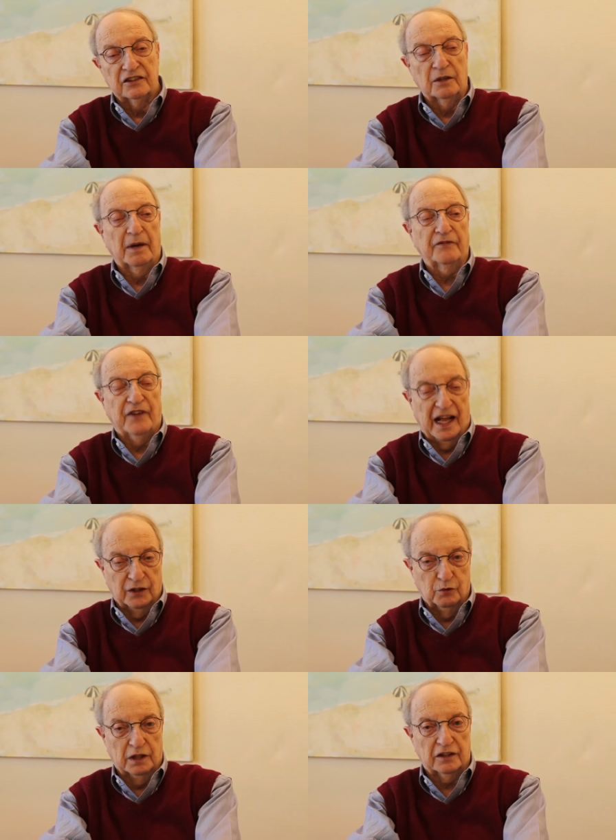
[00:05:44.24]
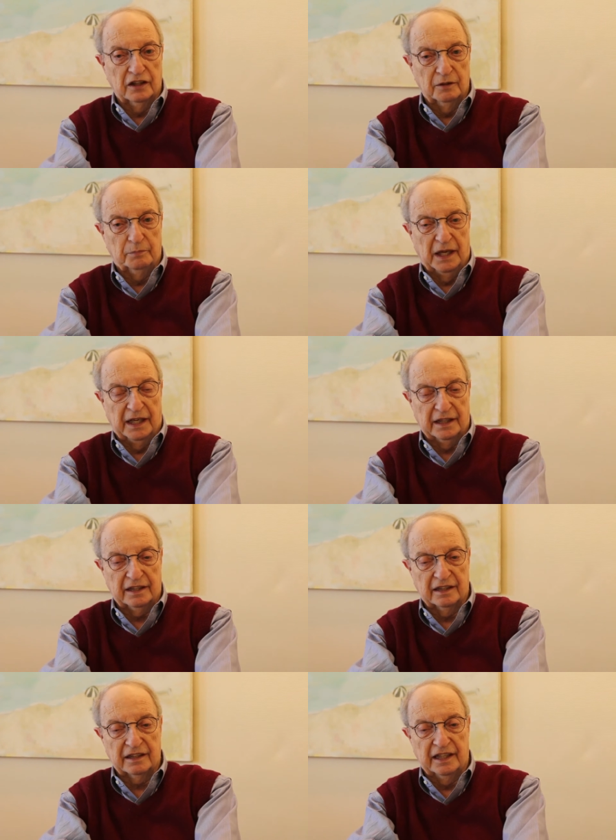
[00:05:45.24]
So my father went to the
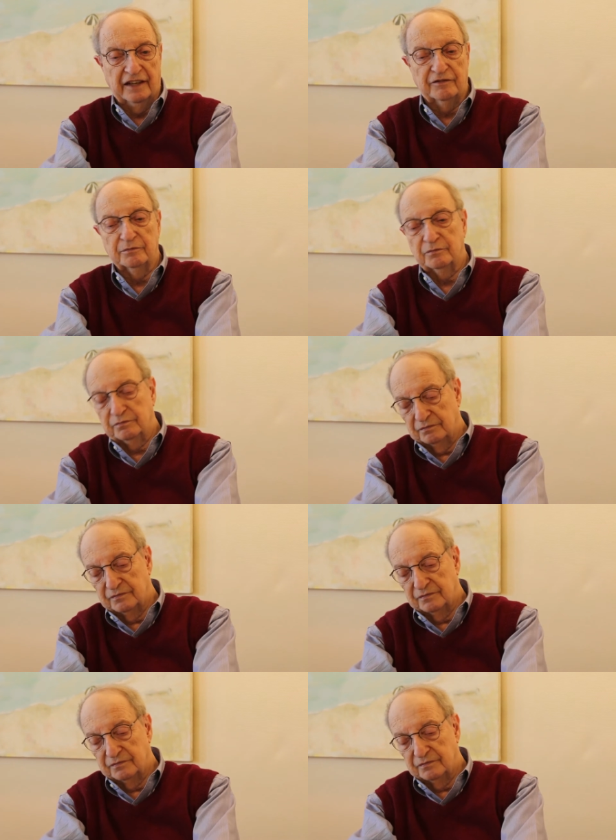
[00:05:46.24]
bank and gave him